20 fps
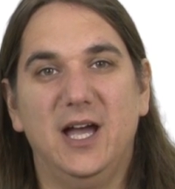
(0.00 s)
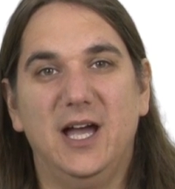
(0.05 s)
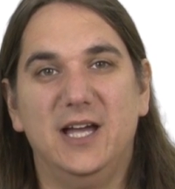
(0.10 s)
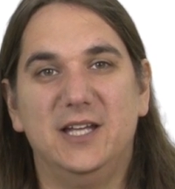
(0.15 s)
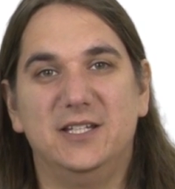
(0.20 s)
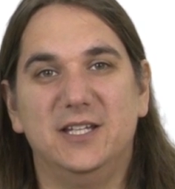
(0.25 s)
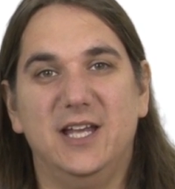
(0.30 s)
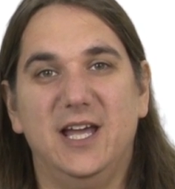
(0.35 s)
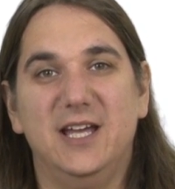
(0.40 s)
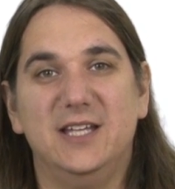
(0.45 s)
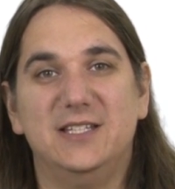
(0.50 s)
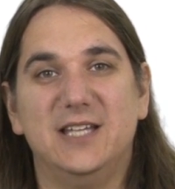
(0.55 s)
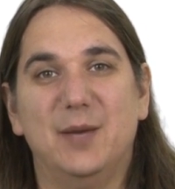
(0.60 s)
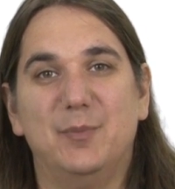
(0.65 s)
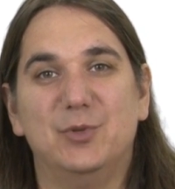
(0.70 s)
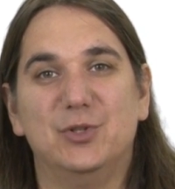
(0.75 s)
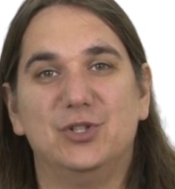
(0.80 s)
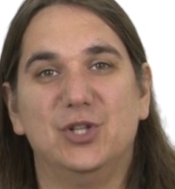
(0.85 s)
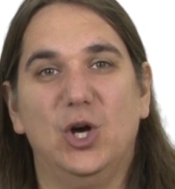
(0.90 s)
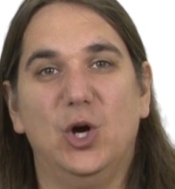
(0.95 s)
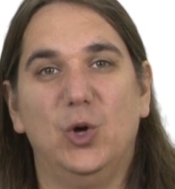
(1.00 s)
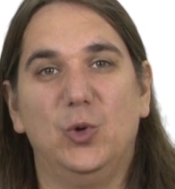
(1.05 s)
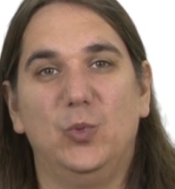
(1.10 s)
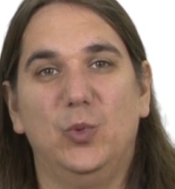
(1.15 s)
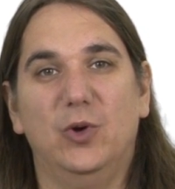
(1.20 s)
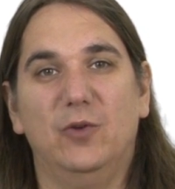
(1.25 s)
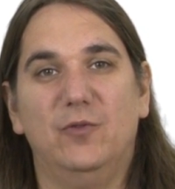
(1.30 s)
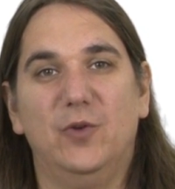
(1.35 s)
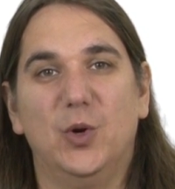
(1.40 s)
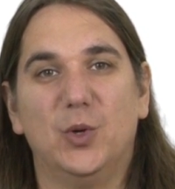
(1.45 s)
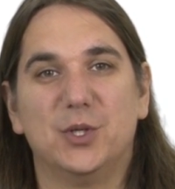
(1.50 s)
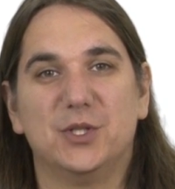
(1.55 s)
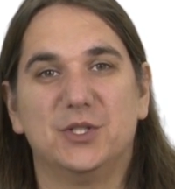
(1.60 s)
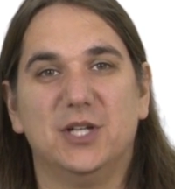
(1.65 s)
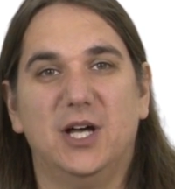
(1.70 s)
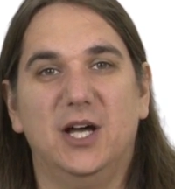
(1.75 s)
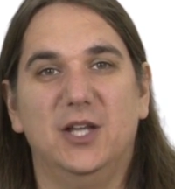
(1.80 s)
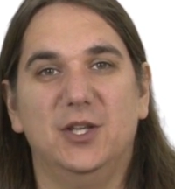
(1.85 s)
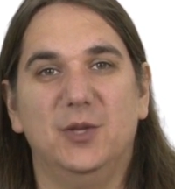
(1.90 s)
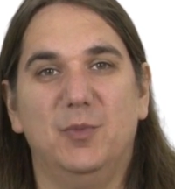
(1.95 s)
In today's episode, we'll focus
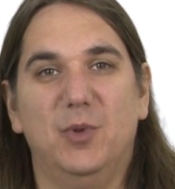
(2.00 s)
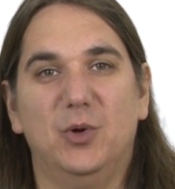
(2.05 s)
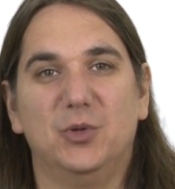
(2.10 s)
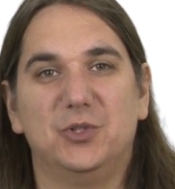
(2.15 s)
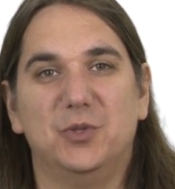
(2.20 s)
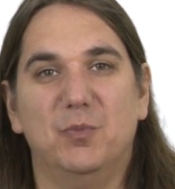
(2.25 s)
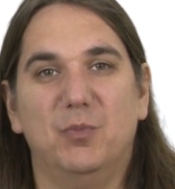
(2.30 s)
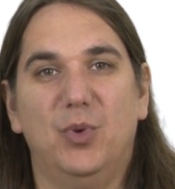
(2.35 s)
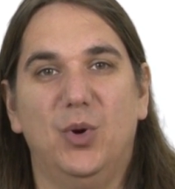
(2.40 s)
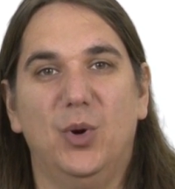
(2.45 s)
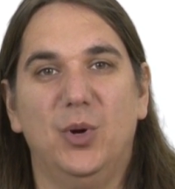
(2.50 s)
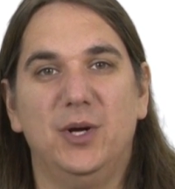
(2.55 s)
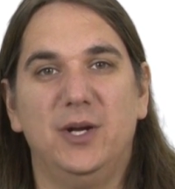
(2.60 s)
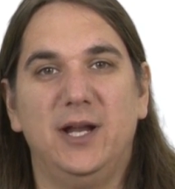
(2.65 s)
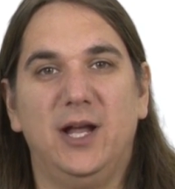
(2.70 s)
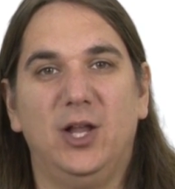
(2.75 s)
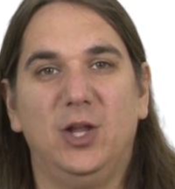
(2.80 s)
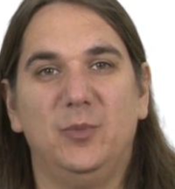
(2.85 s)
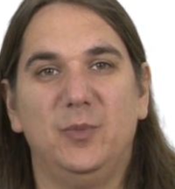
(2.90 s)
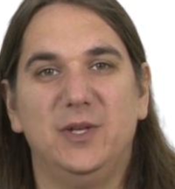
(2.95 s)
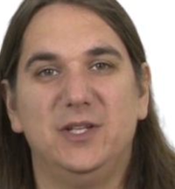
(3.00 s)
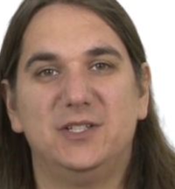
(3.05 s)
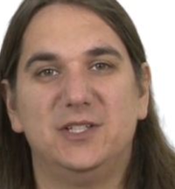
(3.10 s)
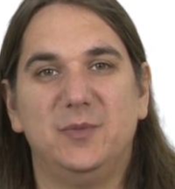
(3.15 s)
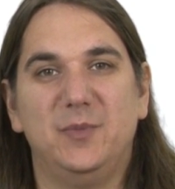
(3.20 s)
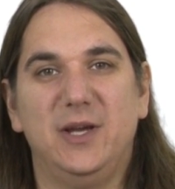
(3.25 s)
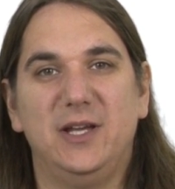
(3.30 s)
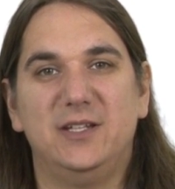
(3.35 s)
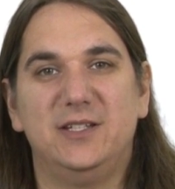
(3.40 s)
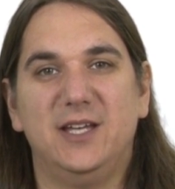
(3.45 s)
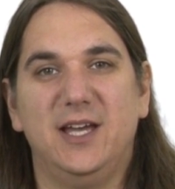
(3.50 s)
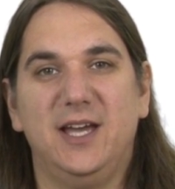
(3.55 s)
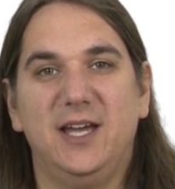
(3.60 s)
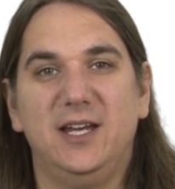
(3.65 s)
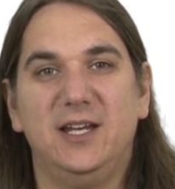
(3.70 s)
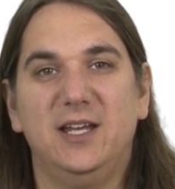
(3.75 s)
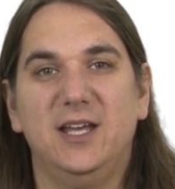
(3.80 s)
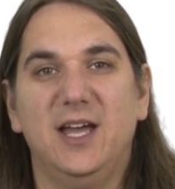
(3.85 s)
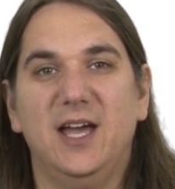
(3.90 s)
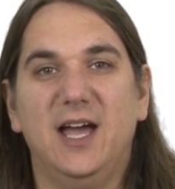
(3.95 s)
on the most important elements to
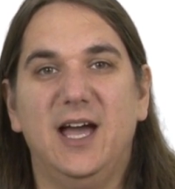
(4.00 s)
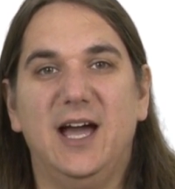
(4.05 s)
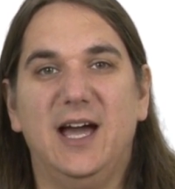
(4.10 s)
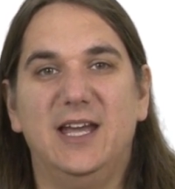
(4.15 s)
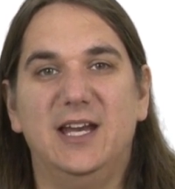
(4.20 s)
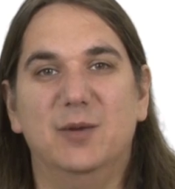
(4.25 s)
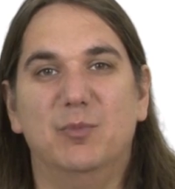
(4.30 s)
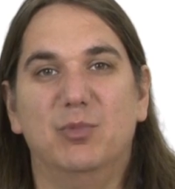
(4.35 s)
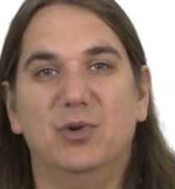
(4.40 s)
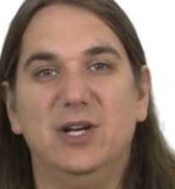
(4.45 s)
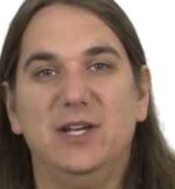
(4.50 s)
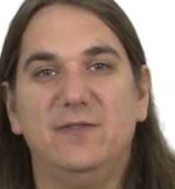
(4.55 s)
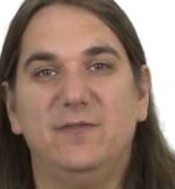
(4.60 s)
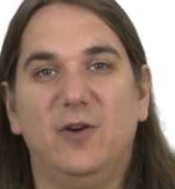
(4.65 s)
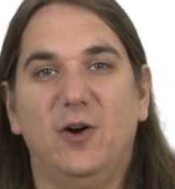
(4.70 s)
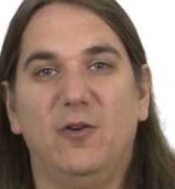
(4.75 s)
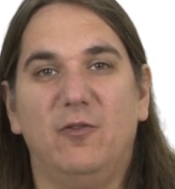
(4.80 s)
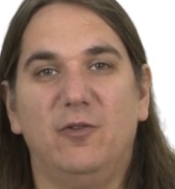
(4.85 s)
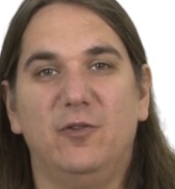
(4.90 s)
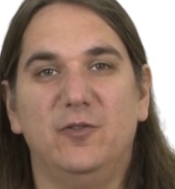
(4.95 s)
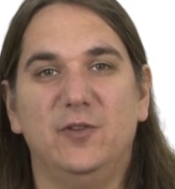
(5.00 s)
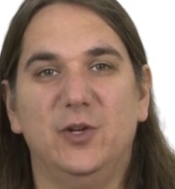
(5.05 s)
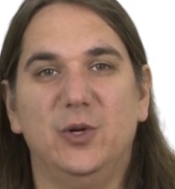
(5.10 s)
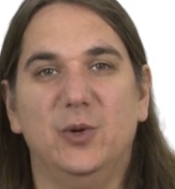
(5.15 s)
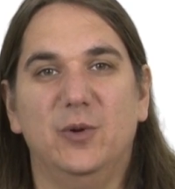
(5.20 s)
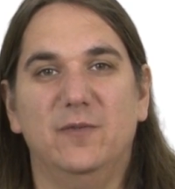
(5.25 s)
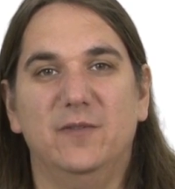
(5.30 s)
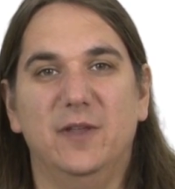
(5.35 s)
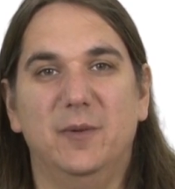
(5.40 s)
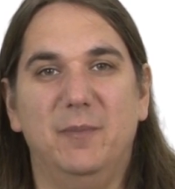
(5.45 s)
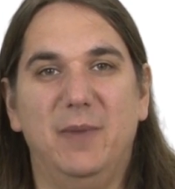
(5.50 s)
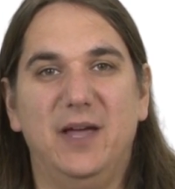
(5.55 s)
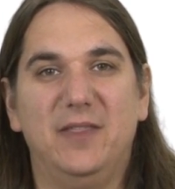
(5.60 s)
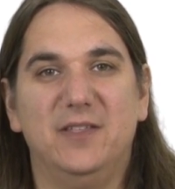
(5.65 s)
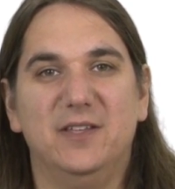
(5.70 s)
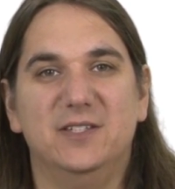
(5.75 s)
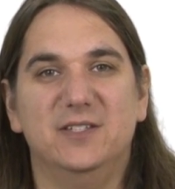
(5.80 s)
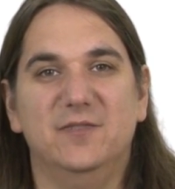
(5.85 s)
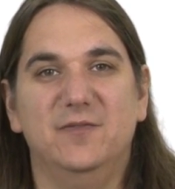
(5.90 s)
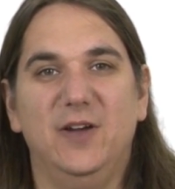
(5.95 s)
maintain and a brief overview of the
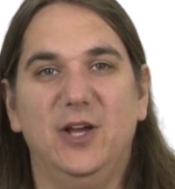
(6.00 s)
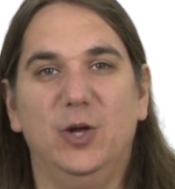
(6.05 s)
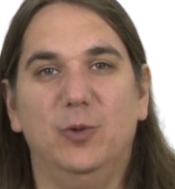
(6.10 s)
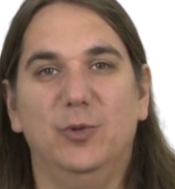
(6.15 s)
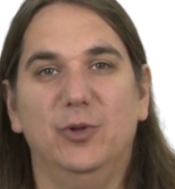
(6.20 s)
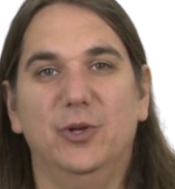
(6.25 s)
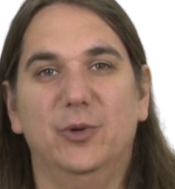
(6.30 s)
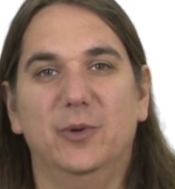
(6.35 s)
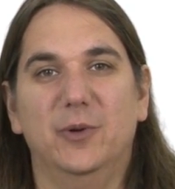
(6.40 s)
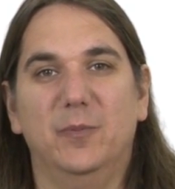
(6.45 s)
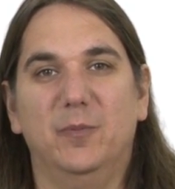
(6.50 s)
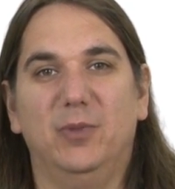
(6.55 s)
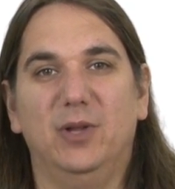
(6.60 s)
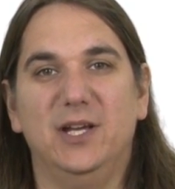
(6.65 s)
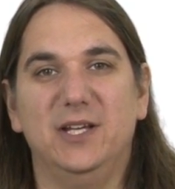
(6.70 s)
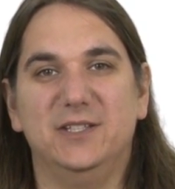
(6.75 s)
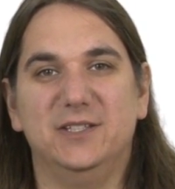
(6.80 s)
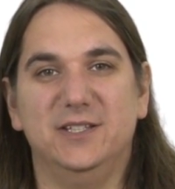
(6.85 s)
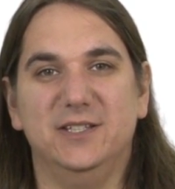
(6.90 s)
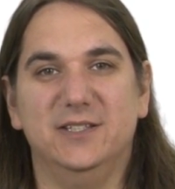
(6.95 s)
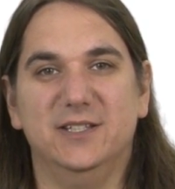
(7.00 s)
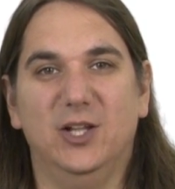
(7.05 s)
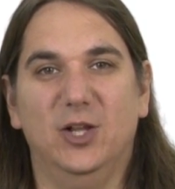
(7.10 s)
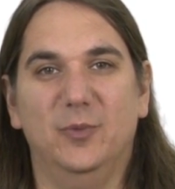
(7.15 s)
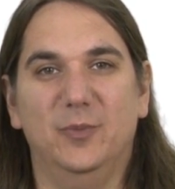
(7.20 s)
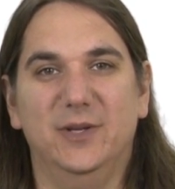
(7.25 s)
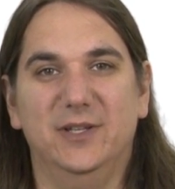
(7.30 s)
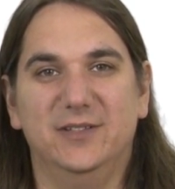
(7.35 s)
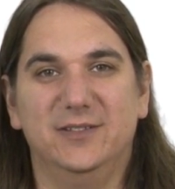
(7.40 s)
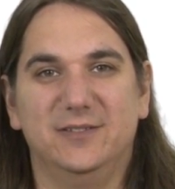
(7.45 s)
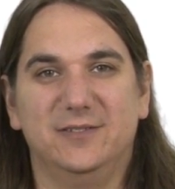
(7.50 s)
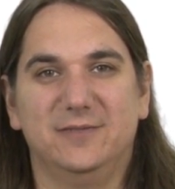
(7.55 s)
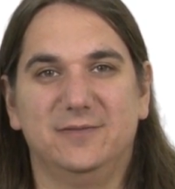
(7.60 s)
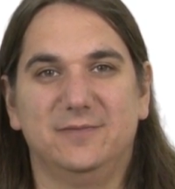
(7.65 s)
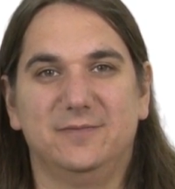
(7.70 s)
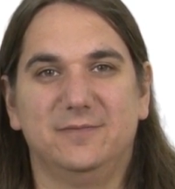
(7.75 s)
methods available to replace these elements.